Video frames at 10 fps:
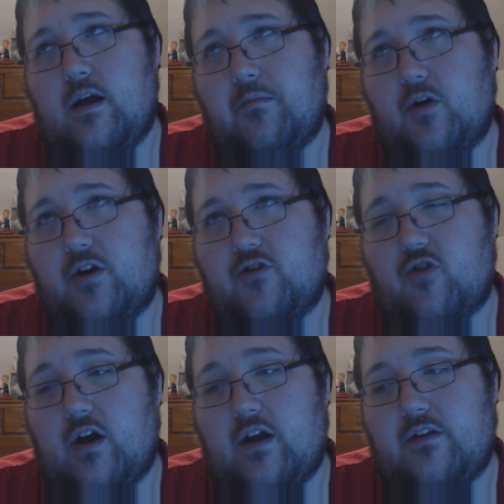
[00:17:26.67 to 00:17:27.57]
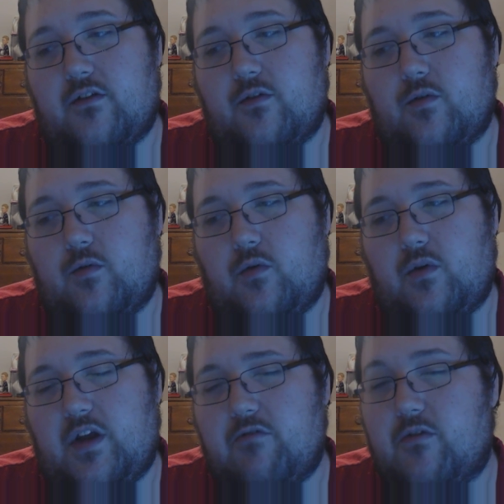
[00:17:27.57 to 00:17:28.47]
I'm gonna try
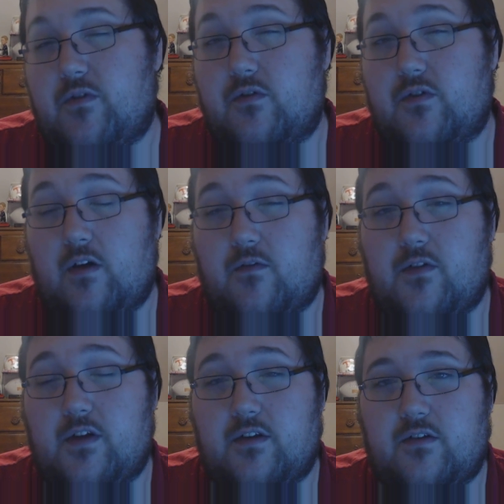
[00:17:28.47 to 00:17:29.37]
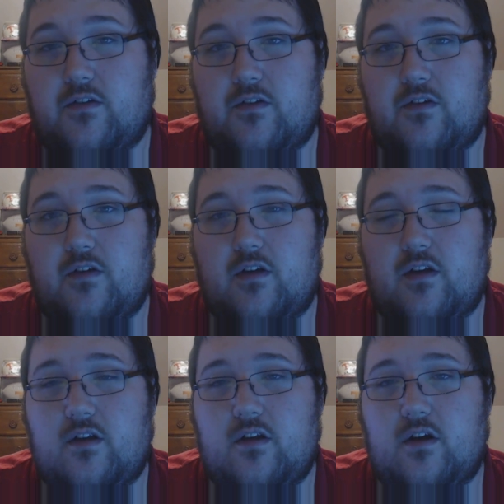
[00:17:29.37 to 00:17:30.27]
to get reviews out for these.
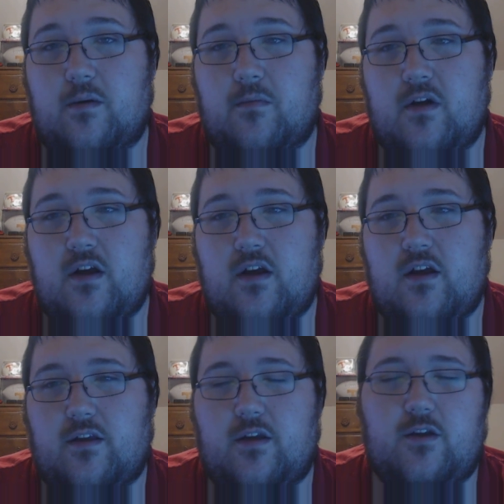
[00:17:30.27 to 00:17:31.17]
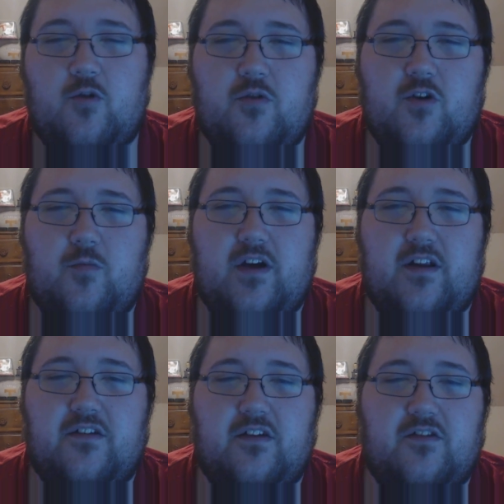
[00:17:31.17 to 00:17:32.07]
Um, you'll be
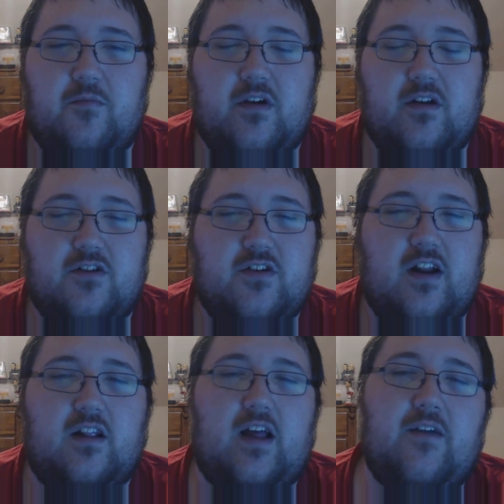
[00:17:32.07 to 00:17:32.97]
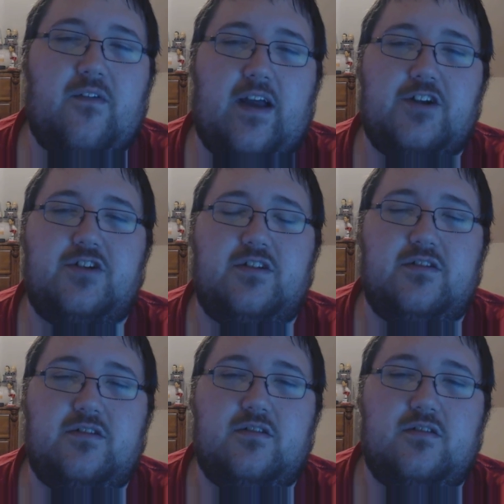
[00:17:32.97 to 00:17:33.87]
able to see some just kind of live
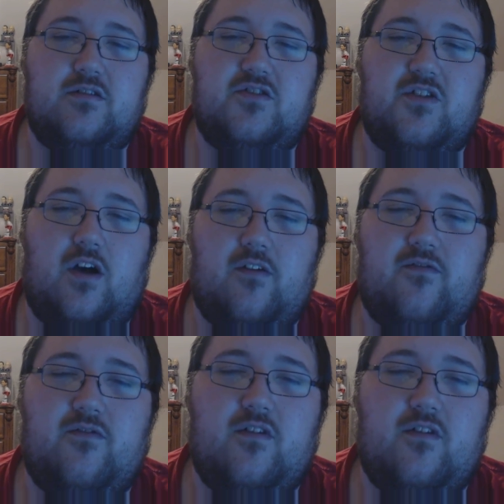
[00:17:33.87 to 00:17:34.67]
action stuff.